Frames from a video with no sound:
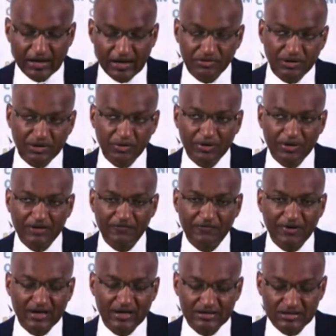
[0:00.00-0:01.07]
actually we
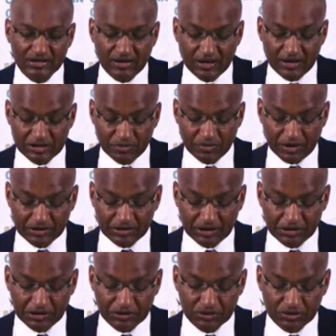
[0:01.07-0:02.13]
revise our
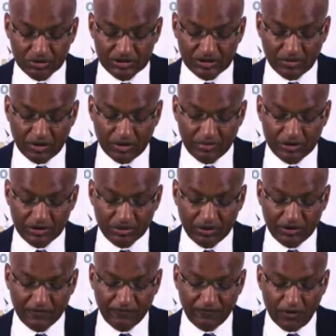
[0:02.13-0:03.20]
expectation to somewhere
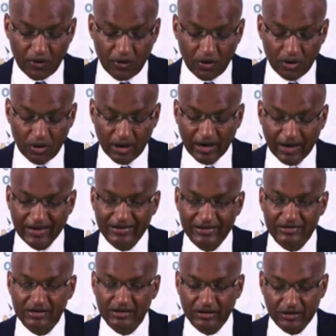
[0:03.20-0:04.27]
between 4
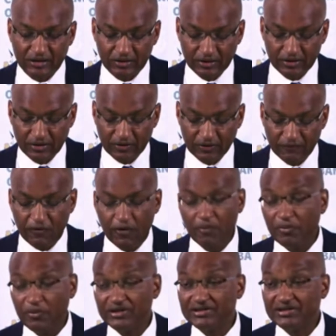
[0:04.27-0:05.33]
and
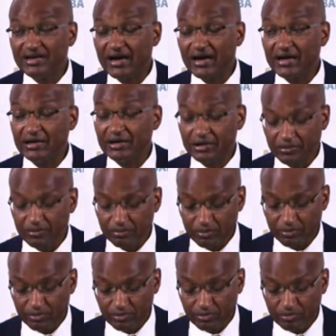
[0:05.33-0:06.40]

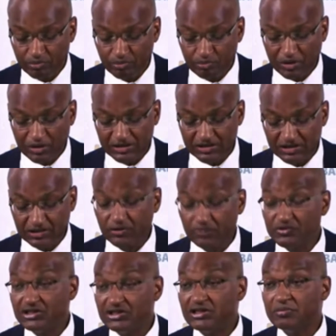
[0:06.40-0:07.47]
4.9%
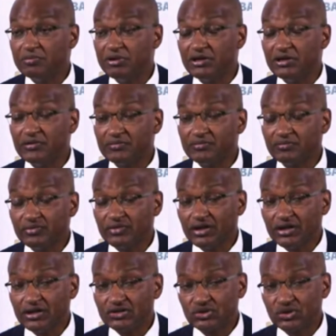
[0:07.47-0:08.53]
of GDP.
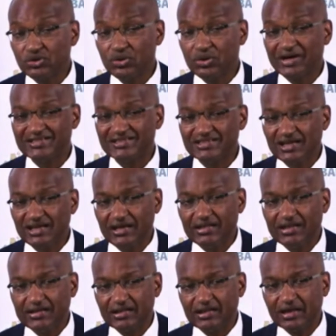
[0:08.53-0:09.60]
So you can see
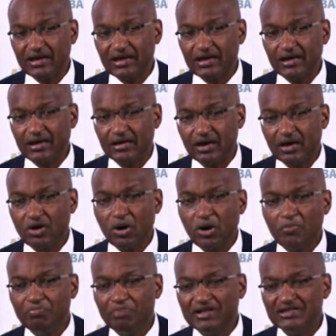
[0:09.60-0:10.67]
that there are
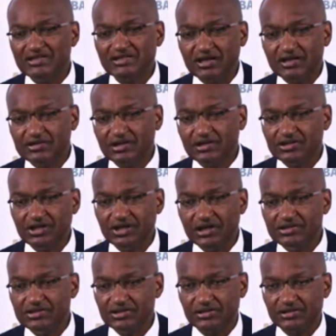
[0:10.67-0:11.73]
compensating
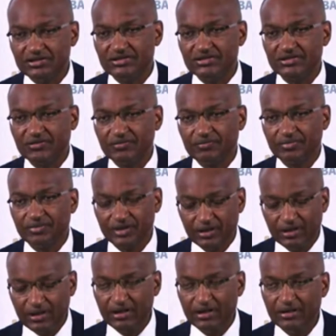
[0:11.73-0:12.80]
changes
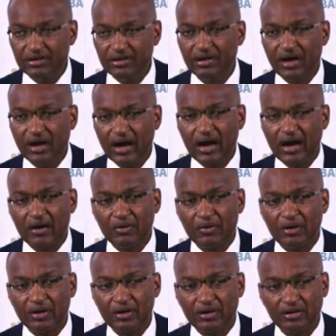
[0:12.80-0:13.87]
in
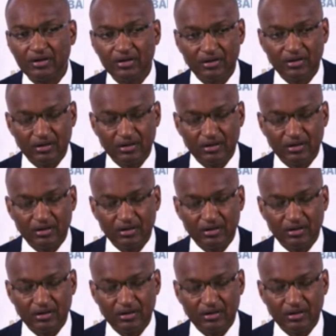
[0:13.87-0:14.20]
our